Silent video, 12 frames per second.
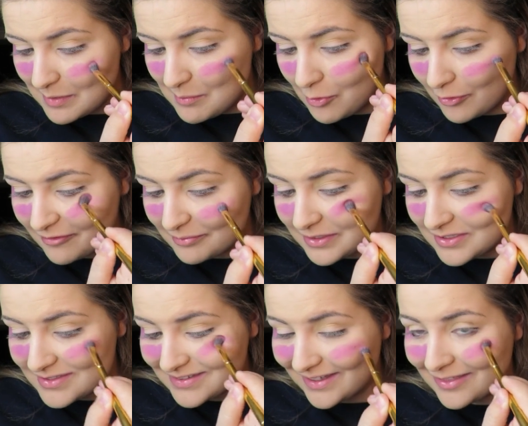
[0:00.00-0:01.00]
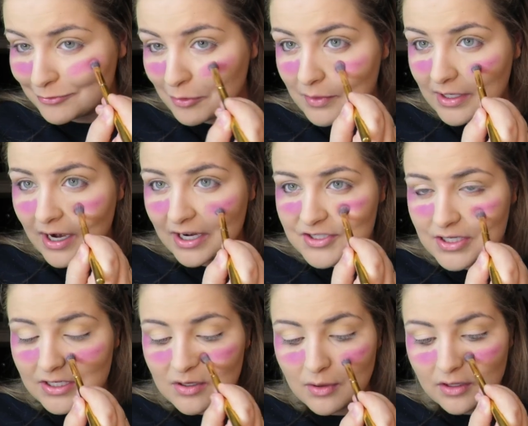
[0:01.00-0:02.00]
be more of me just like throwing
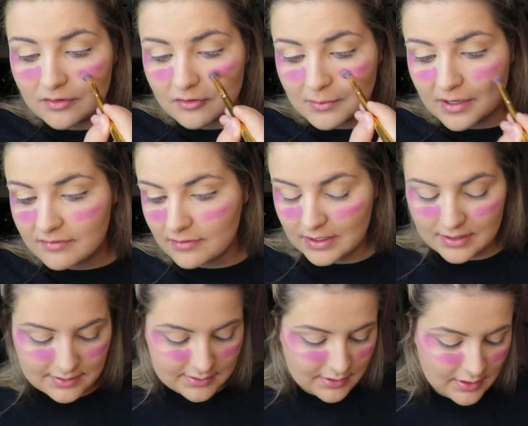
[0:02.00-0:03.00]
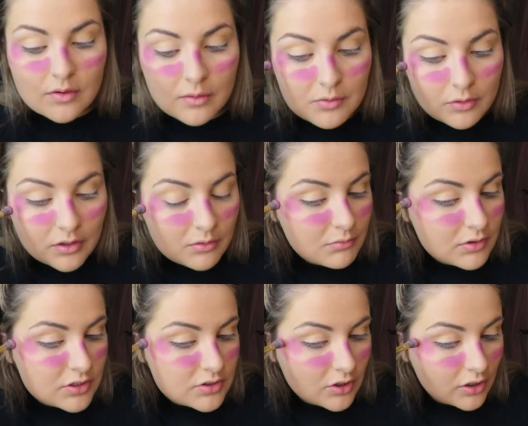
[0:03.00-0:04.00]
eyeshadow all over my face. So I'm going in
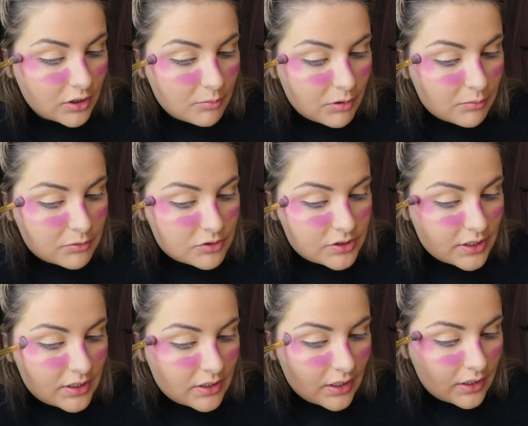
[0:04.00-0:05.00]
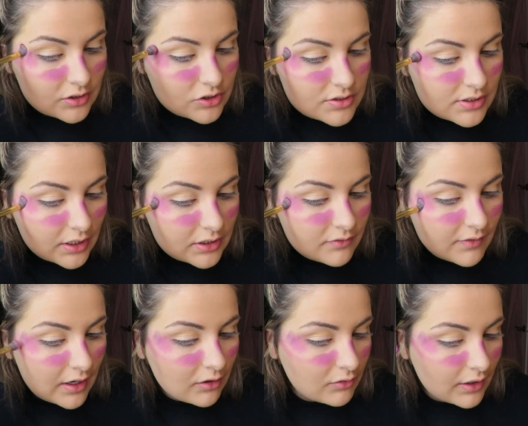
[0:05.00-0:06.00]
with a darker purple shade and just kind of
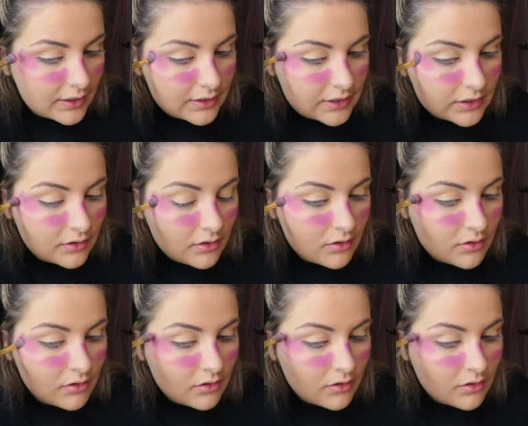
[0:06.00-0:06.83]
outlining